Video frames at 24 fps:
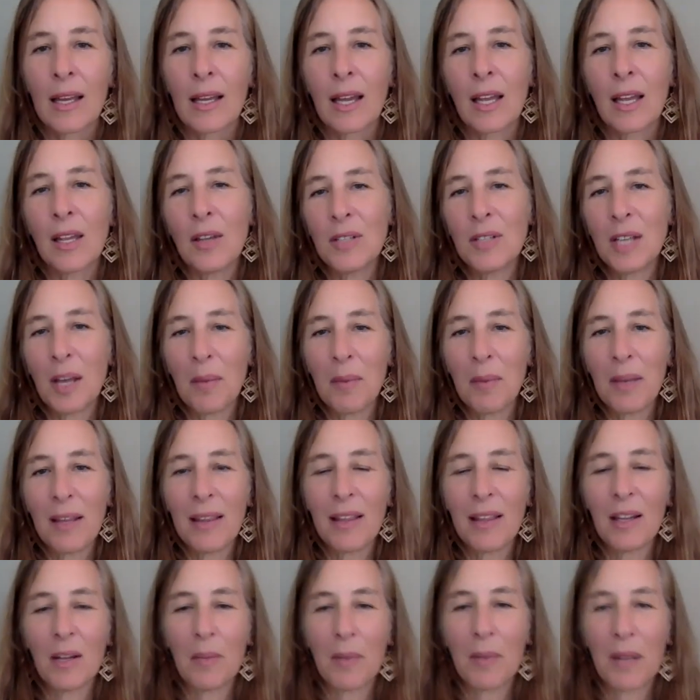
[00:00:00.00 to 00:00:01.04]
Can you tell me a
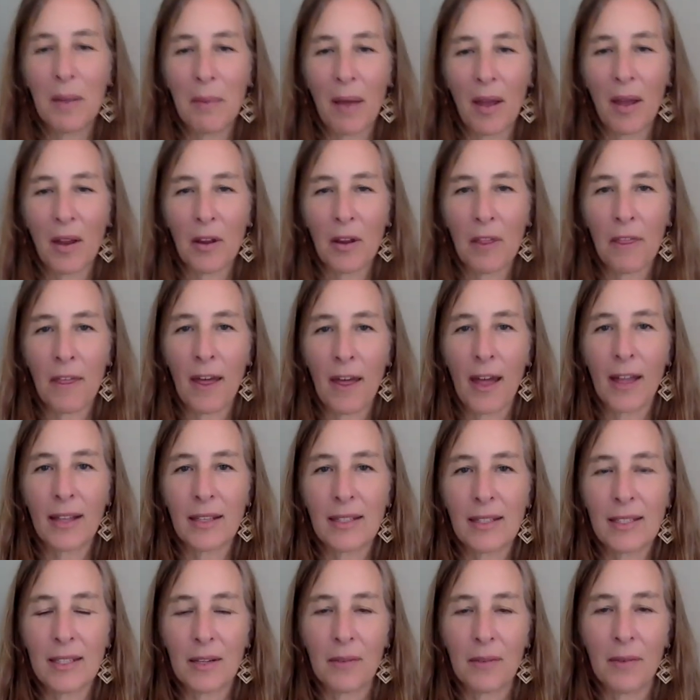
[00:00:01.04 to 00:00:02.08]
little bit about your
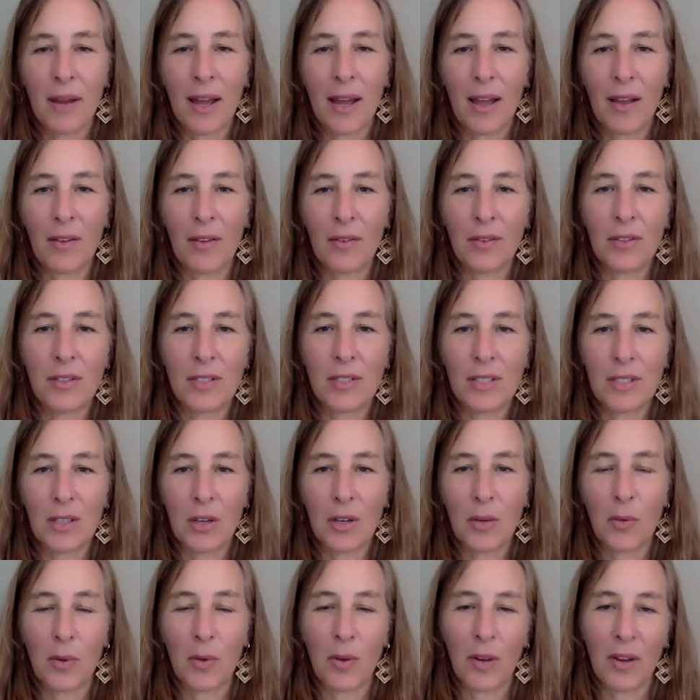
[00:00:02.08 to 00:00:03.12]
thoughts around
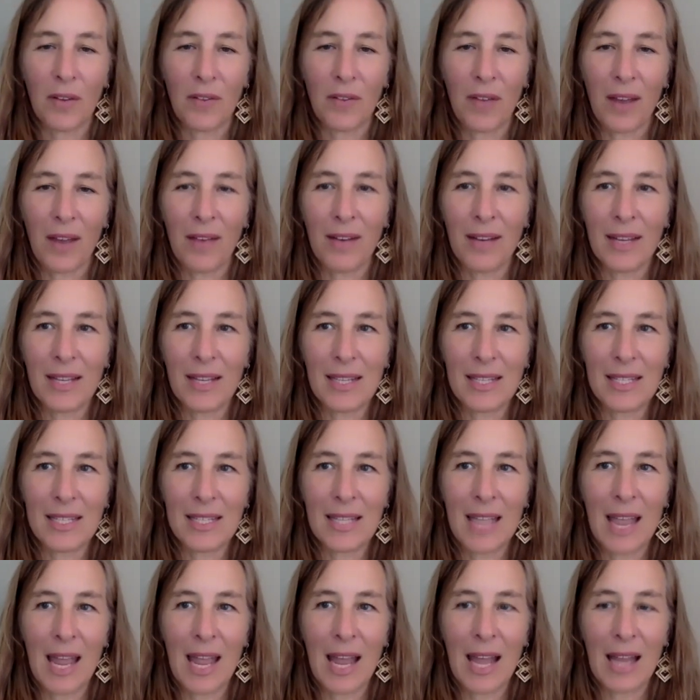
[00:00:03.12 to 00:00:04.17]
coronavirus
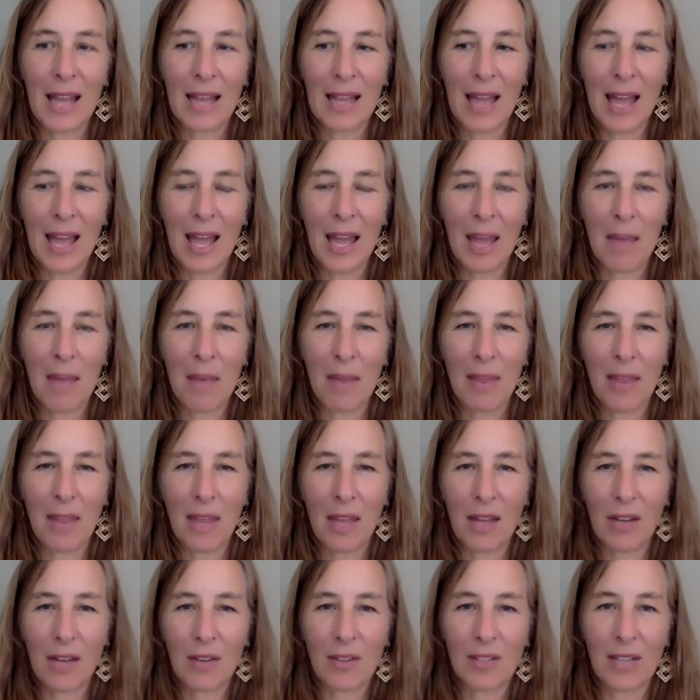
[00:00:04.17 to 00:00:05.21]
and Lyme and the
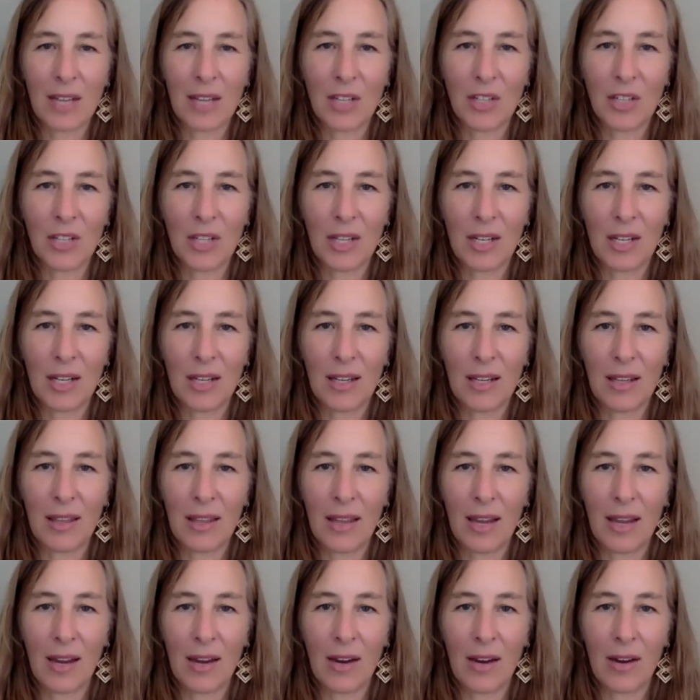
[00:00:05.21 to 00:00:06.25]
intersection
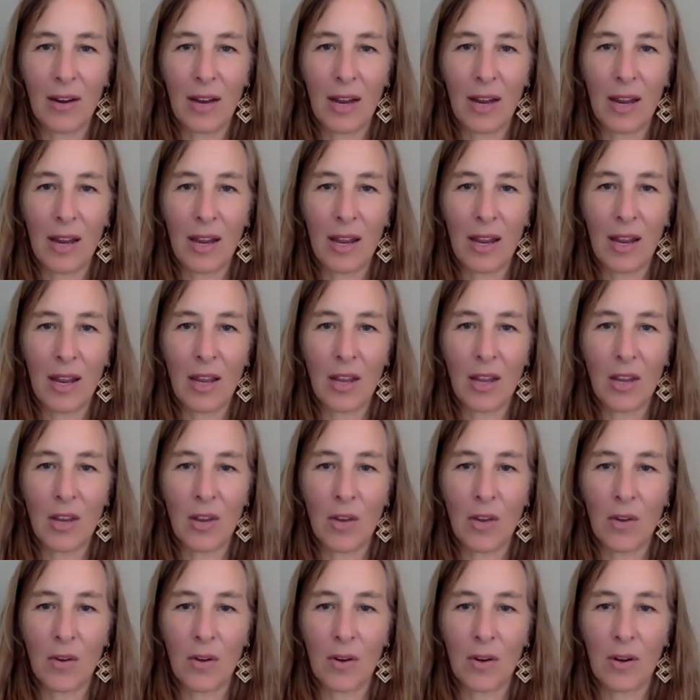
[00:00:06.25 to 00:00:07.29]
there in
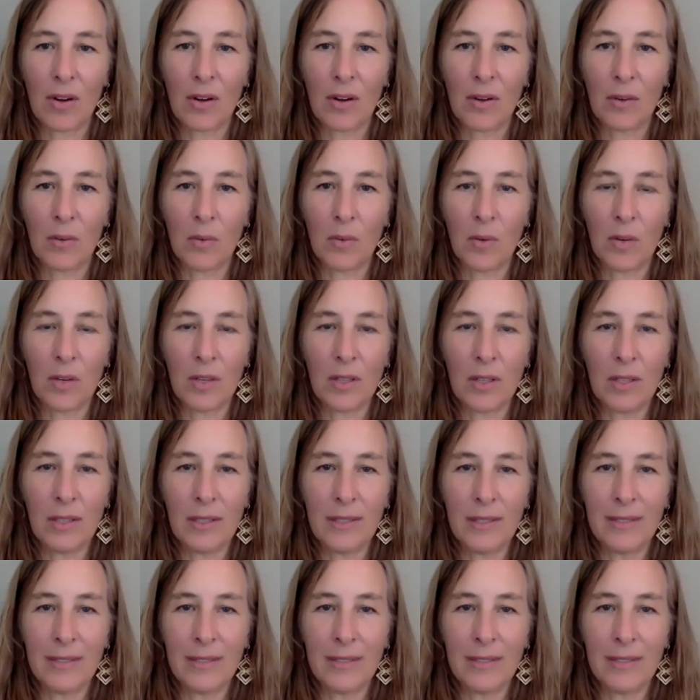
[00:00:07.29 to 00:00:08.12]
your world?